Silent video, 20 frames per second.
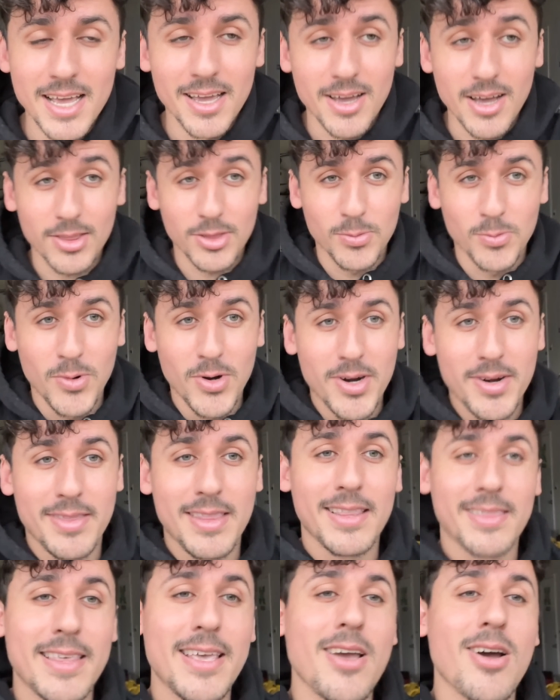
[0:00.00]
Got the word
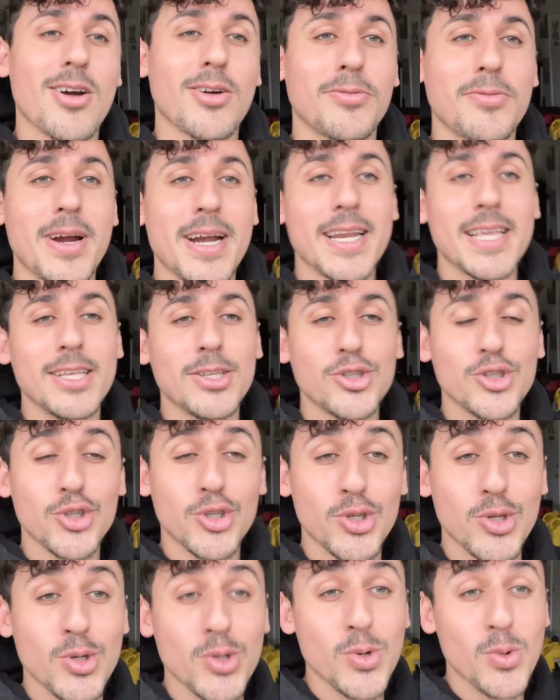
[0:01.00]
that they are ready
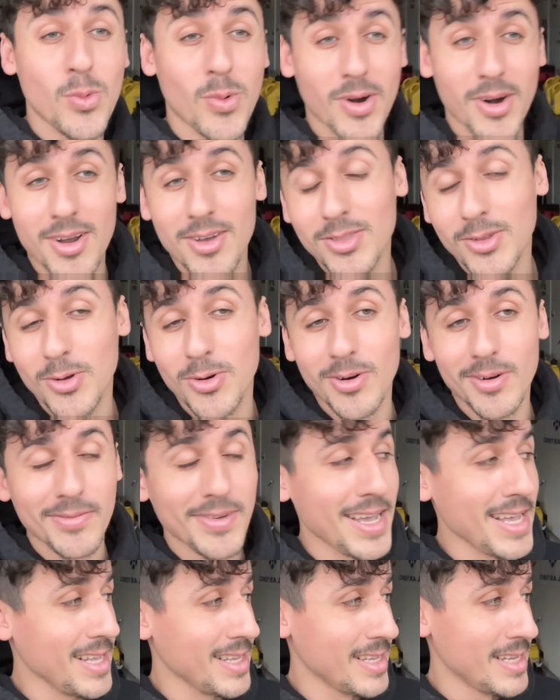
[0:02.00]
to work on the
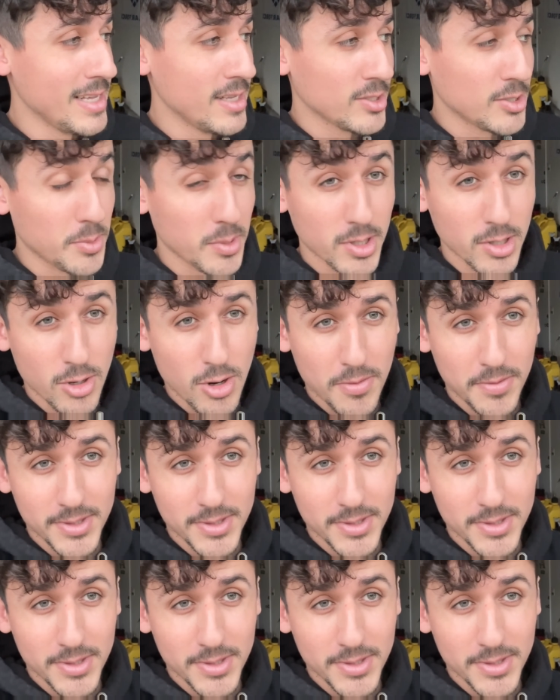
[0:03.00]
Corvette, so we're gonna go over